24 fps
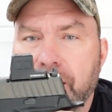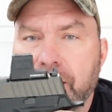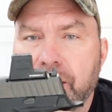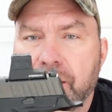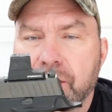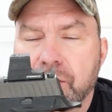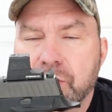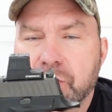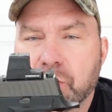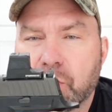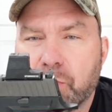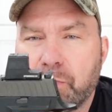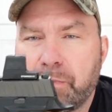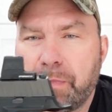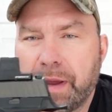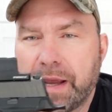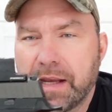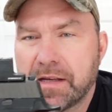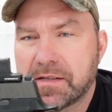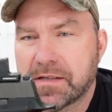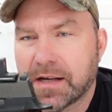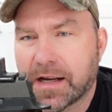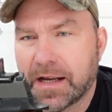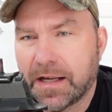So
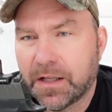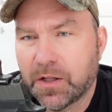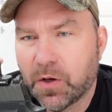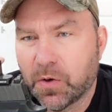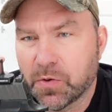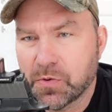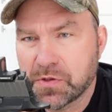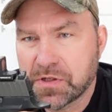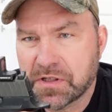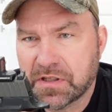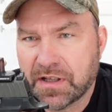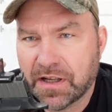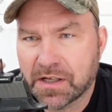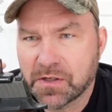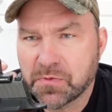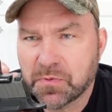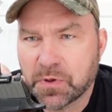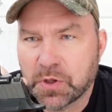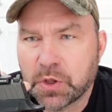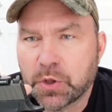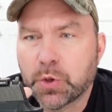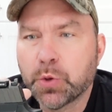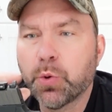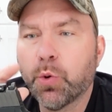basically those studs
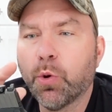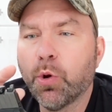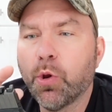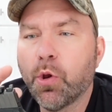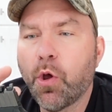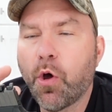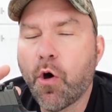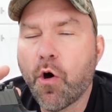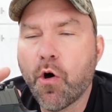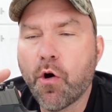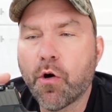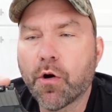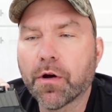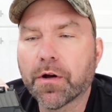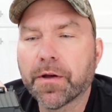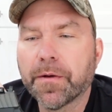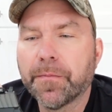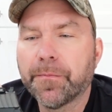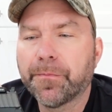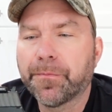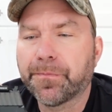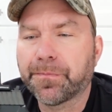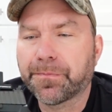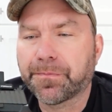were too long,
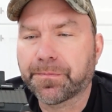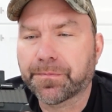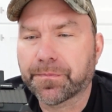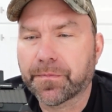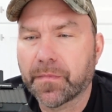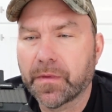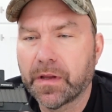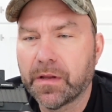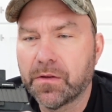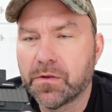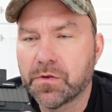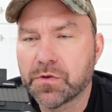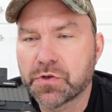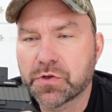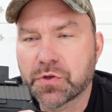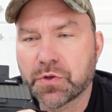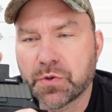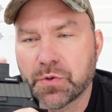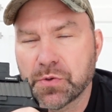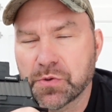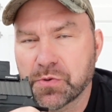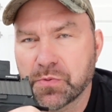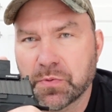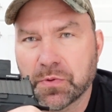the
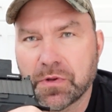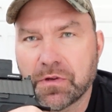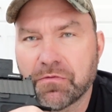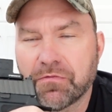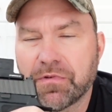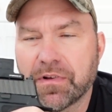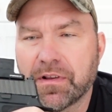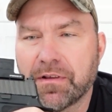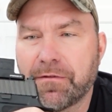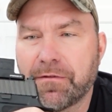screws wouldn't really